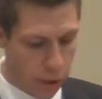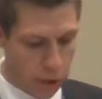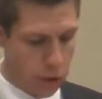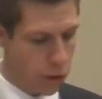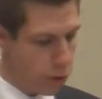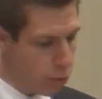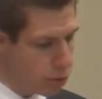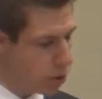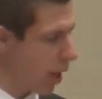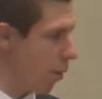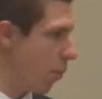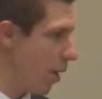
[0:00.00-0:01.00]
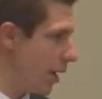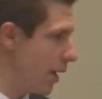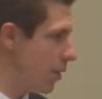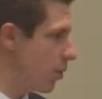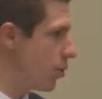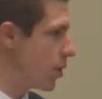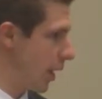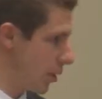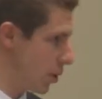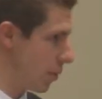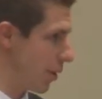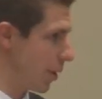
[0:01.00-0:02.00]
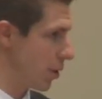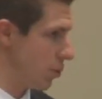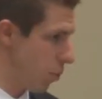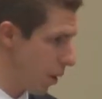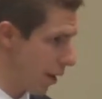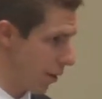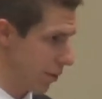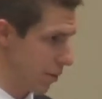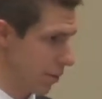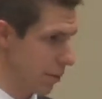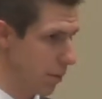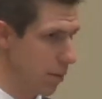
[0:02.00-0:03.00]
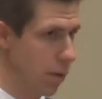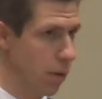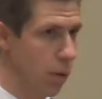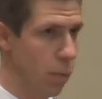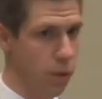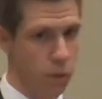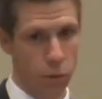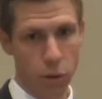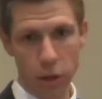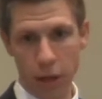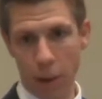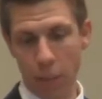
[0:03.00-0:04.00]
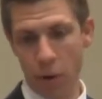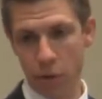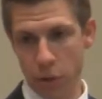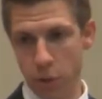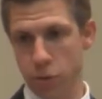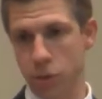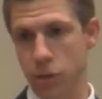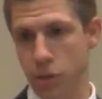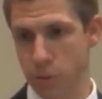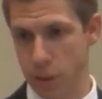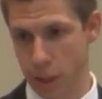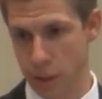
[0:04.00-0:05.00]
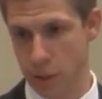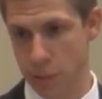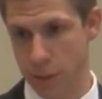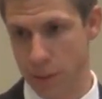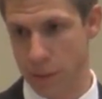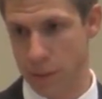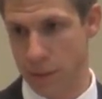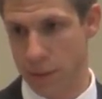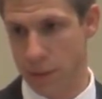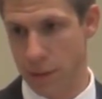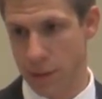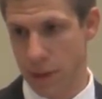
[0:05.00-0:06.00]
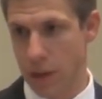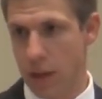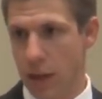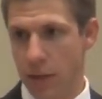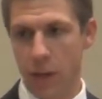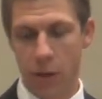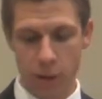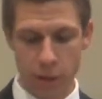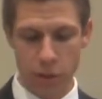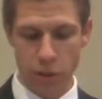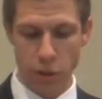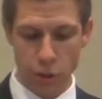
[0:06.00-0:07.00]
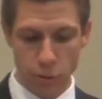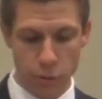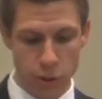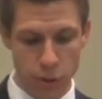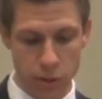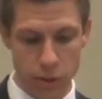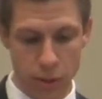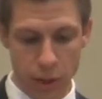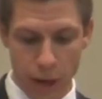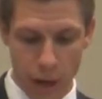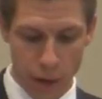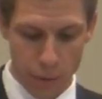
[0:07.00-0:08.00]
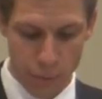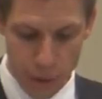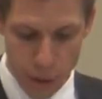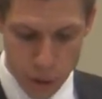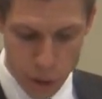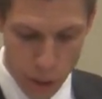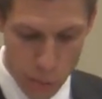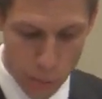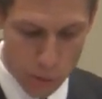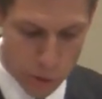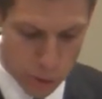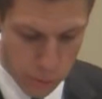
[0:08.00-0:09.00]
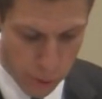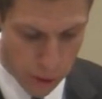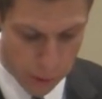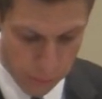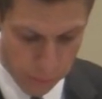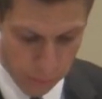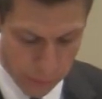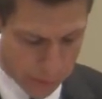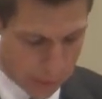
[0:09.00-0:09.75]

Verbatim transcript: is used that way in the New Testament as well. When you look up all the uses in the New Testament, there is the uses of general strife.